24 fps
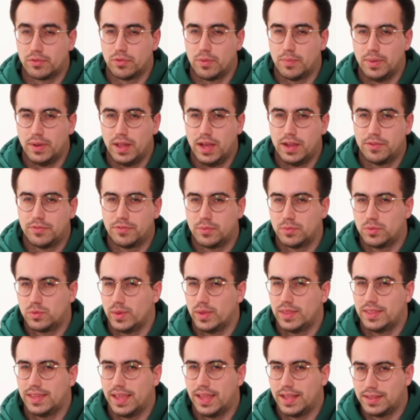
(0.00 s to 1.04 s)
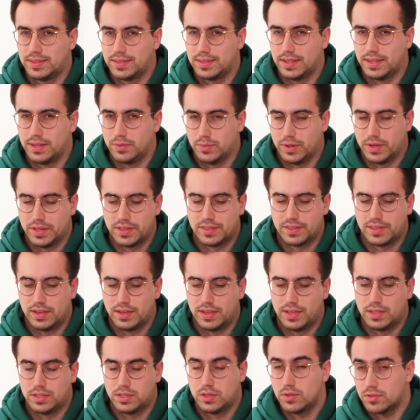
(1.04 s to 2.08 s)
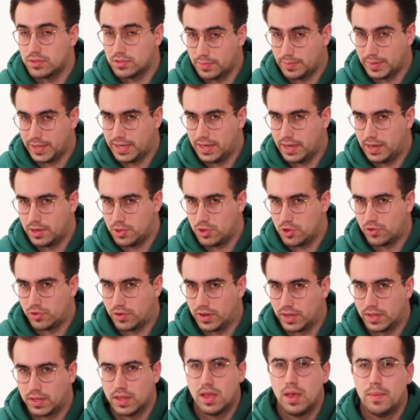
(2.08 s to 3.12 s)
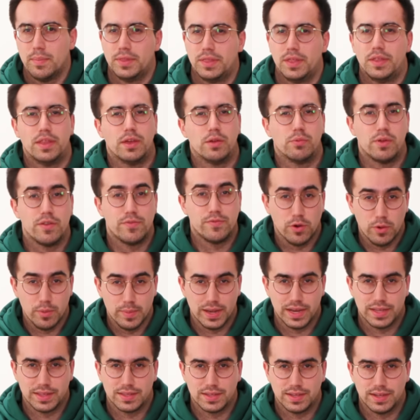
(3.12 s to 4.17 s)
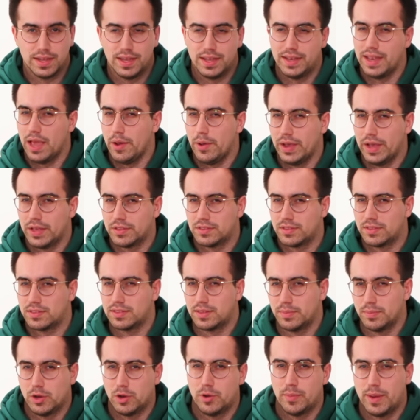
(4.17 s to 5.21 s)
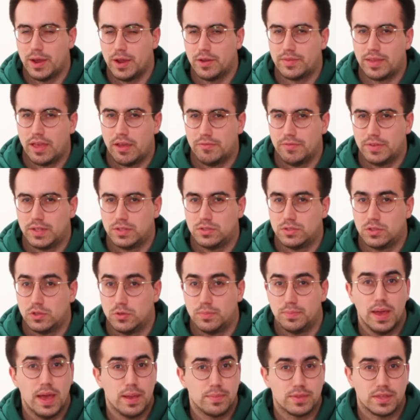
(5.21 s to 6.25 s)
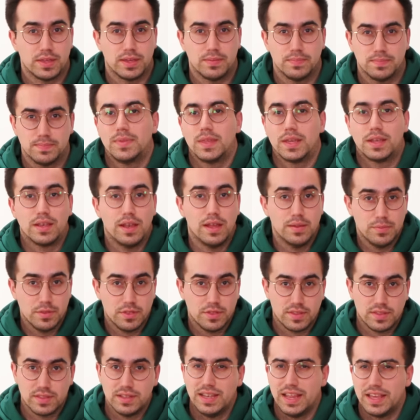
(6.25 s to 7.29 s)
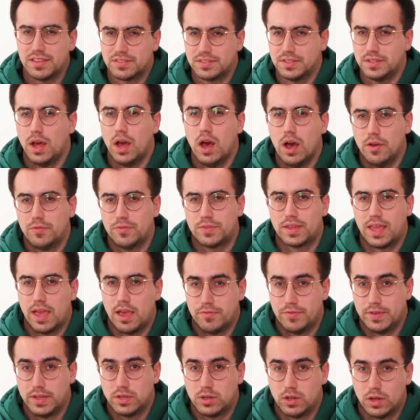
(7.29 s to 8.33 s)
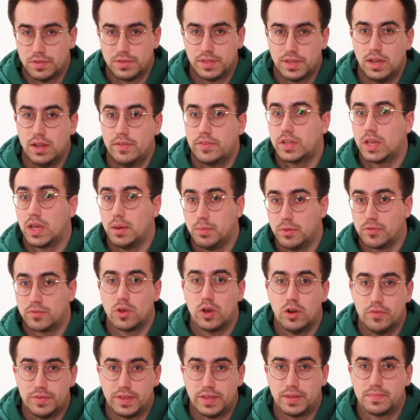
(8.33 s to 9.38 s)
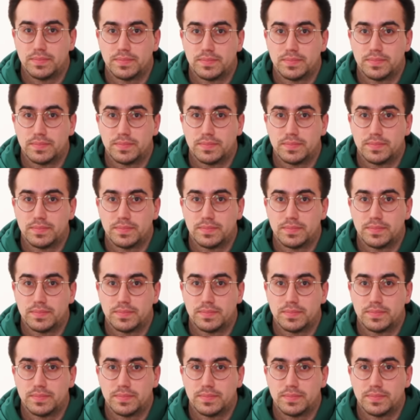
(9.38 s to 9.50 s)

reply from 2018 where they said it used to be an energy drink, but then they reformulated it and now it has a similar amount of caffeine to Pepsi. They claim that this is less than half the caffeine content of a cup of coffee.